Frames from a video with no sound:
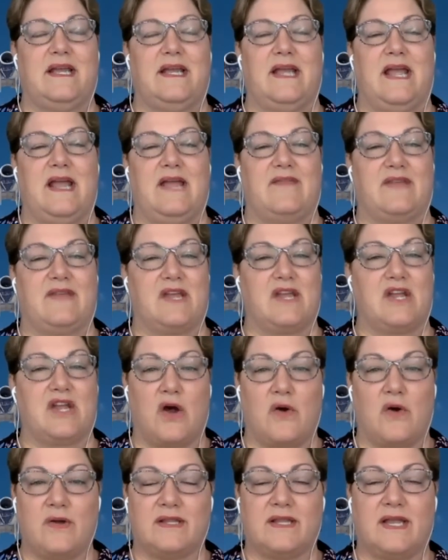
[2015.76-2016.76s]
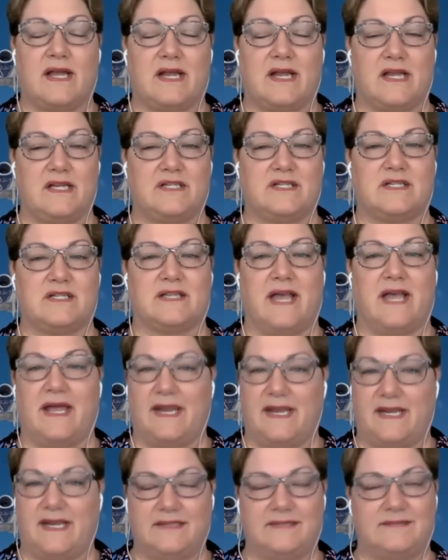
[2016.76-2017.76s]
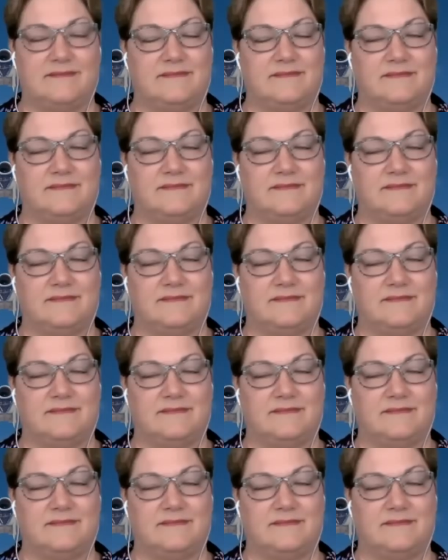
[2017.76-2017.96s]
If you can go in luggage, let it.